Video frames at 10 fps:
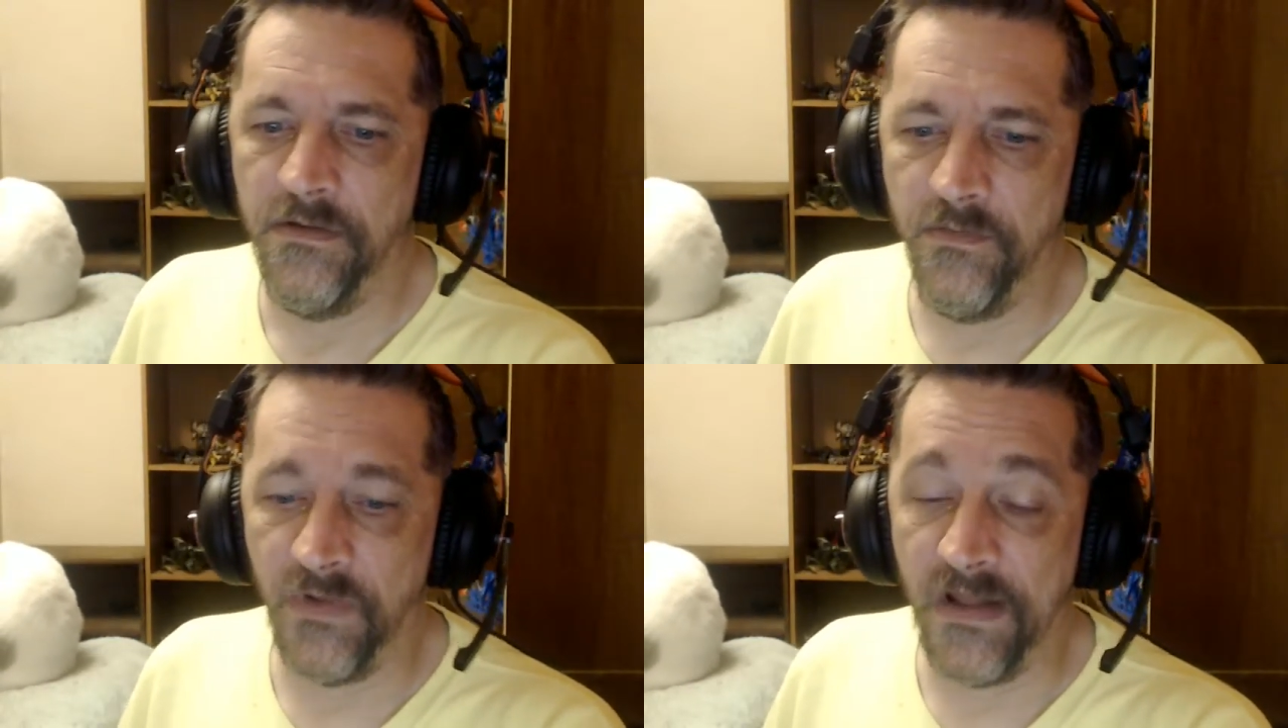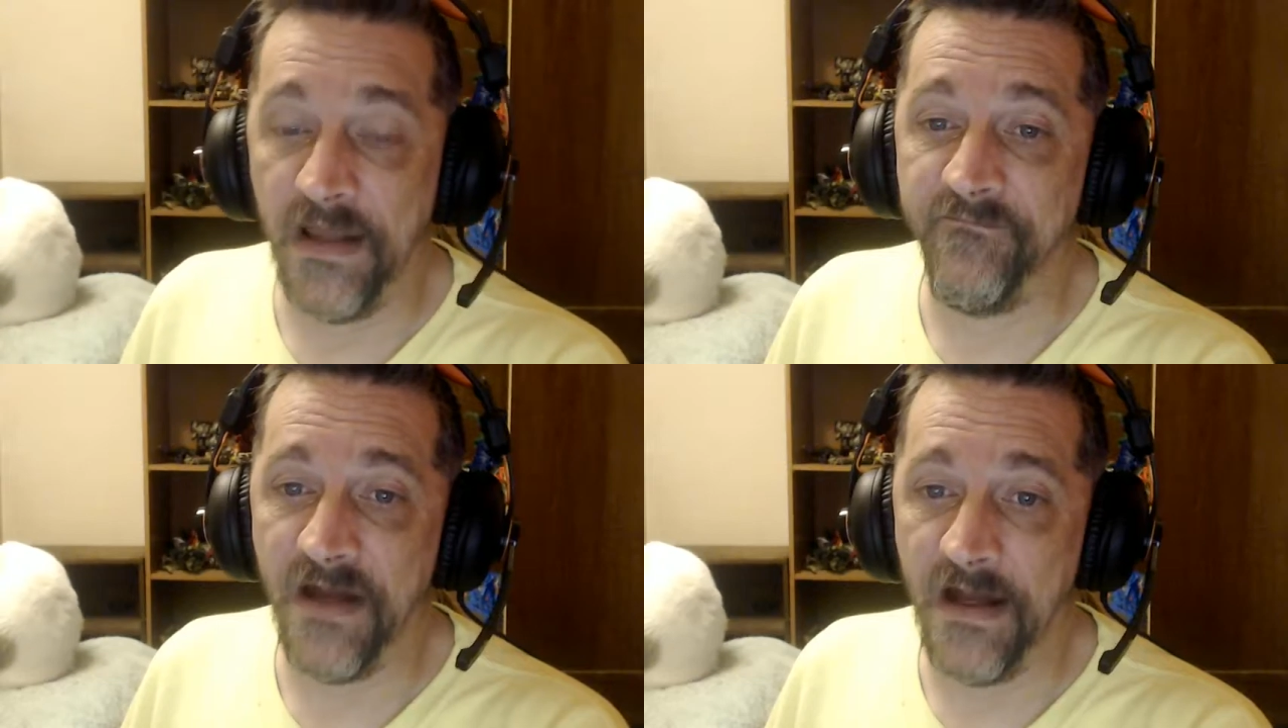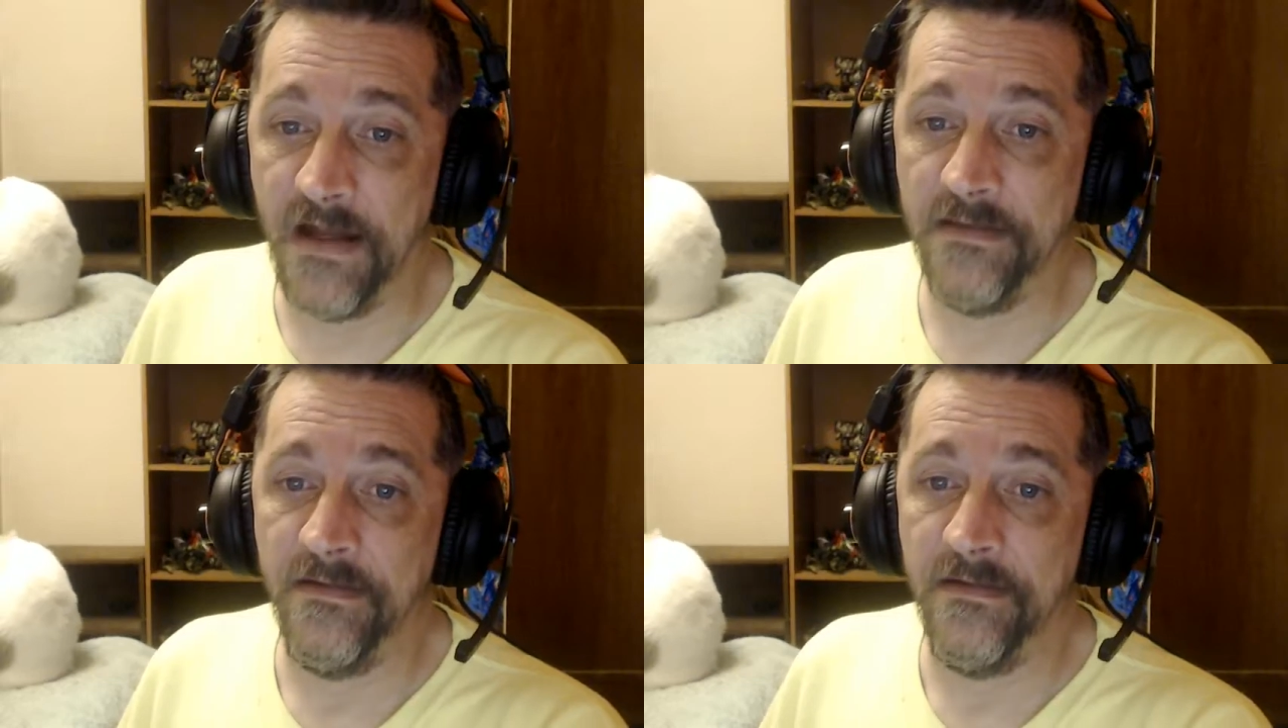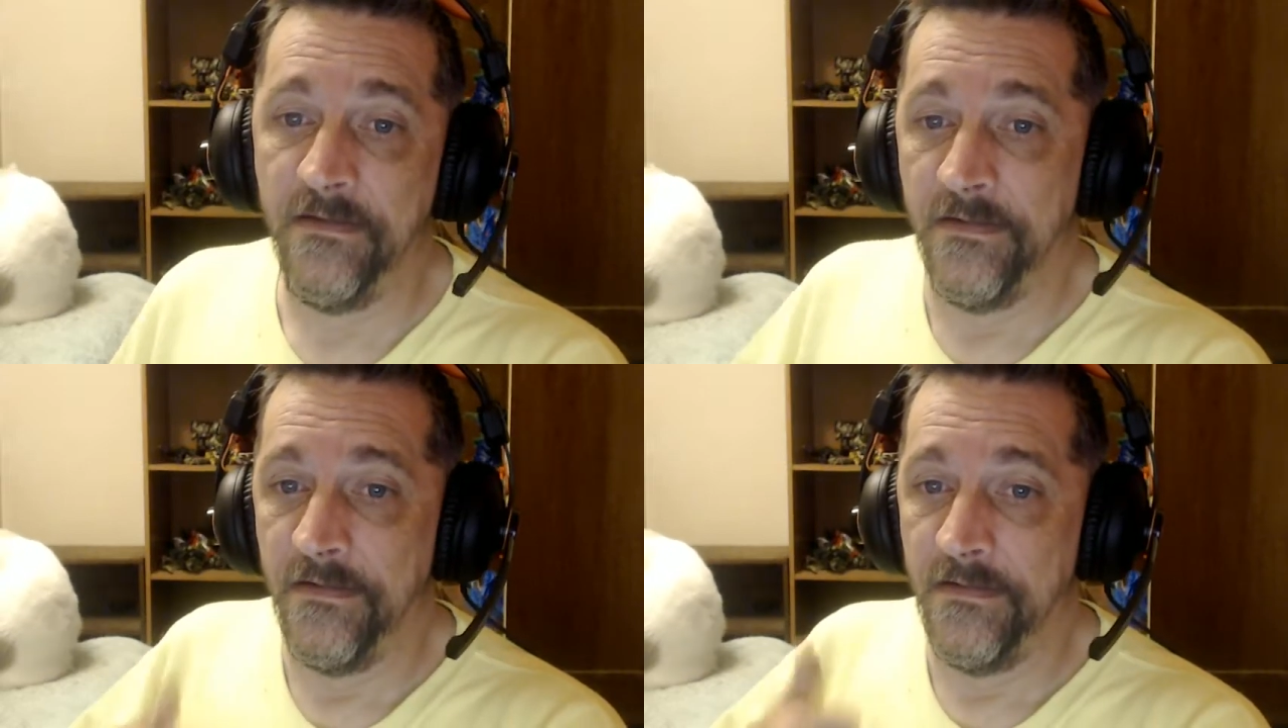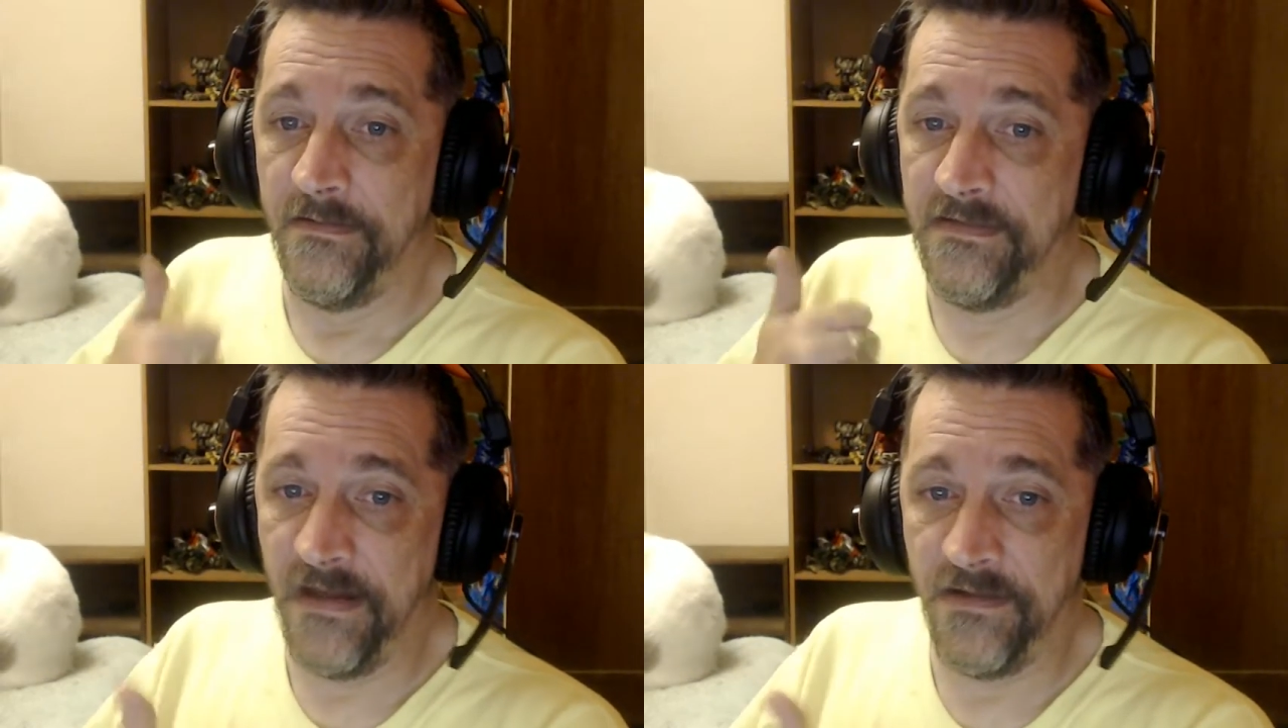when I've got
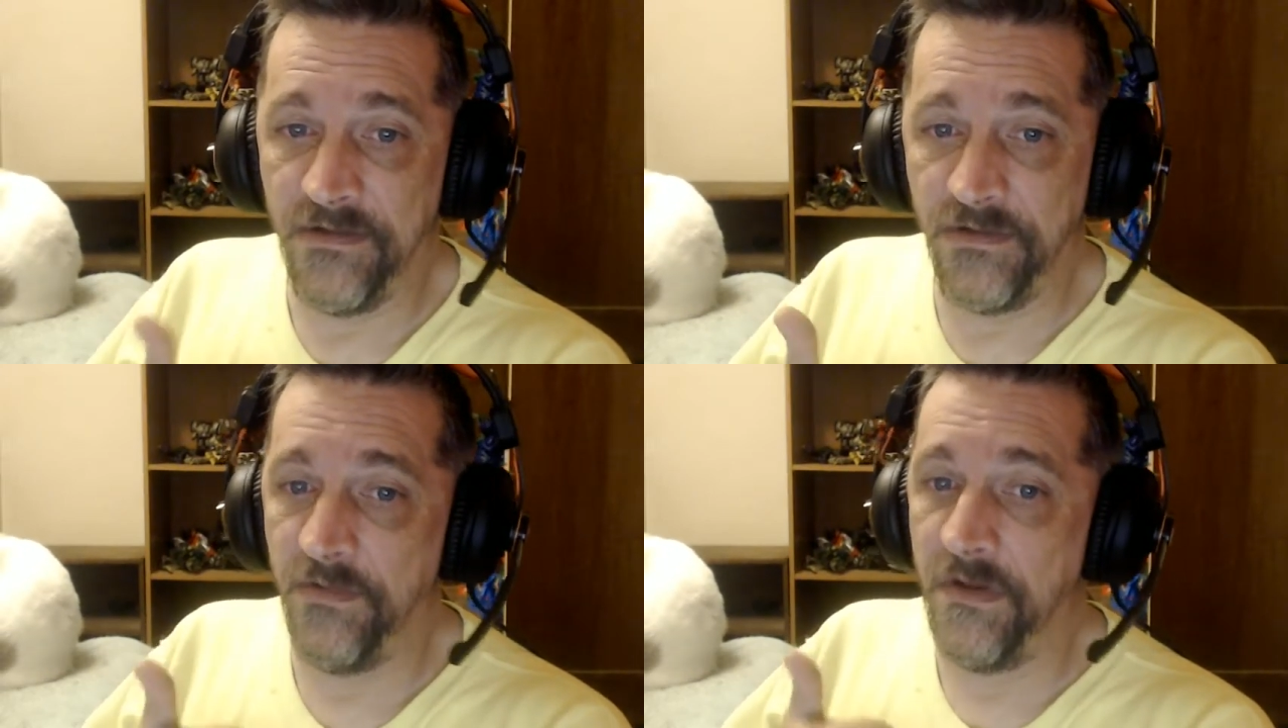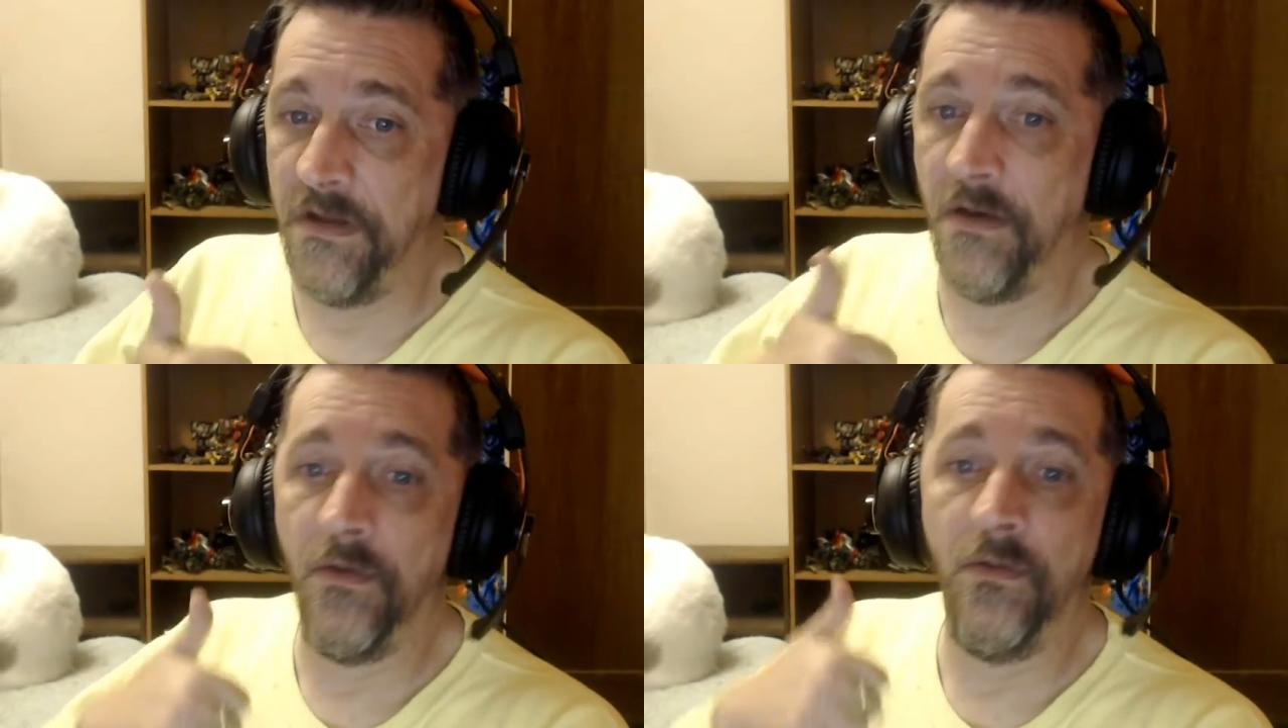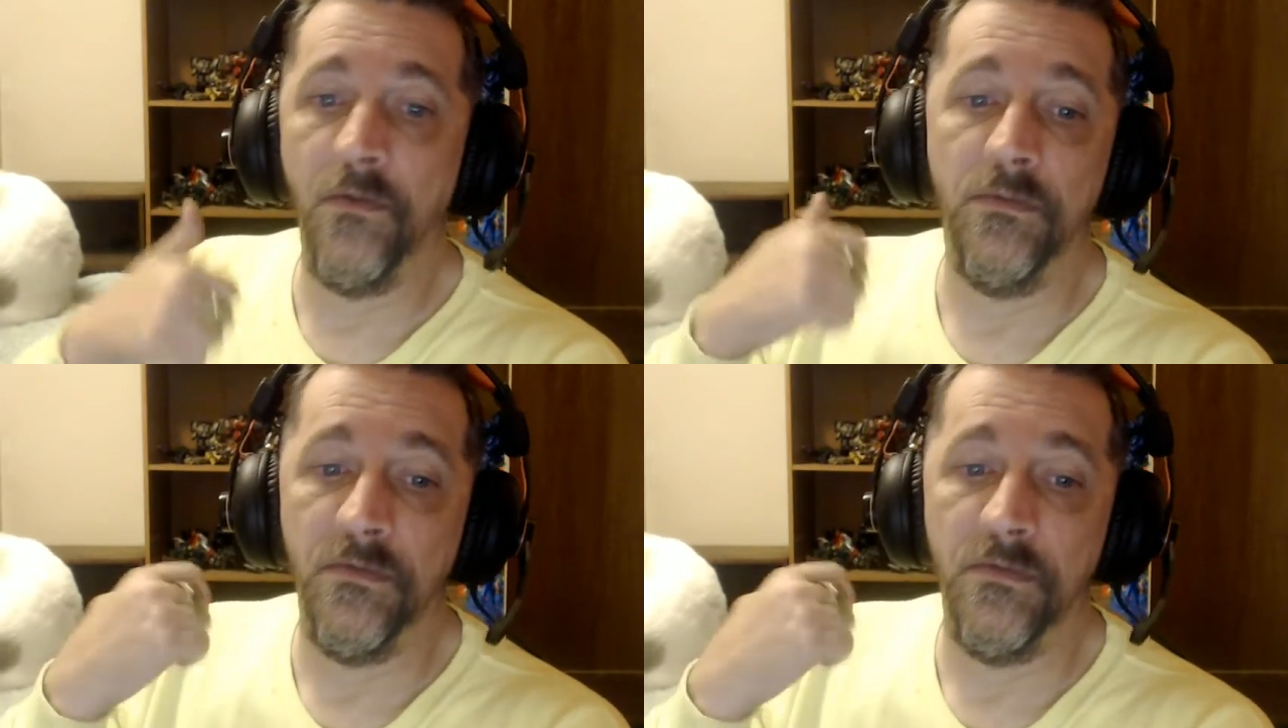DAZ Studio,